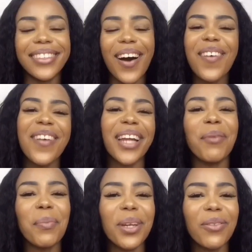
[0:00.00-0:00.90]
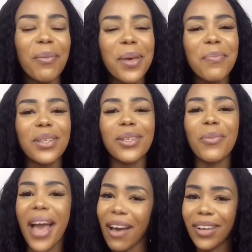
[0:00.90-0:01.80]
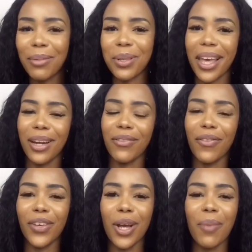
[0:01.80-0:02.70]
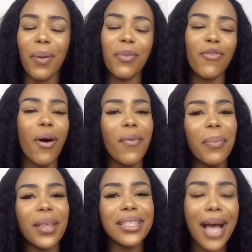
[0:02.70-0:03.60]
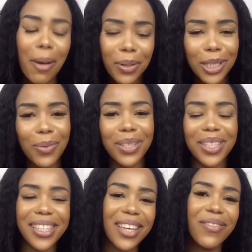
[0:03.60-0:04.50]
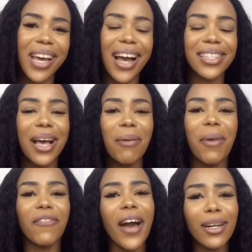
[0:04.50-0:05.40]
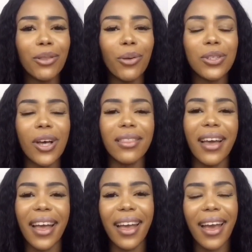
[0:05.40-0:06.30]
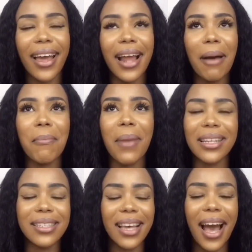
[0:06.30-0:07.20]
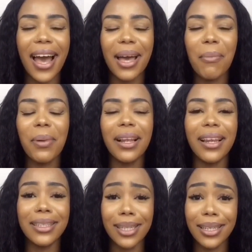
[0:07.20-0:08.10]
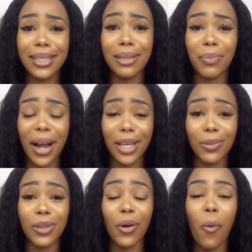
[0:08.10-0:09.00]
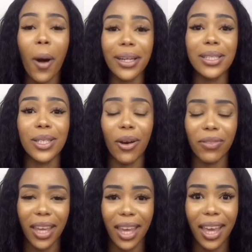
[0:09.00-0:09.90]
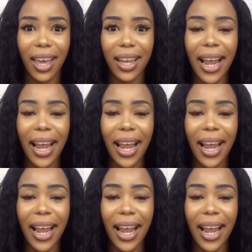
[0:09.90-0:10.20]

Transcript: Alrighty, my beautiful people, so we have come to the end of the video, but before I wrap things up, I just wanted to give you guys my final thoughts on the hair. And I must say, I am pleasantly surprised with the quality of the hair.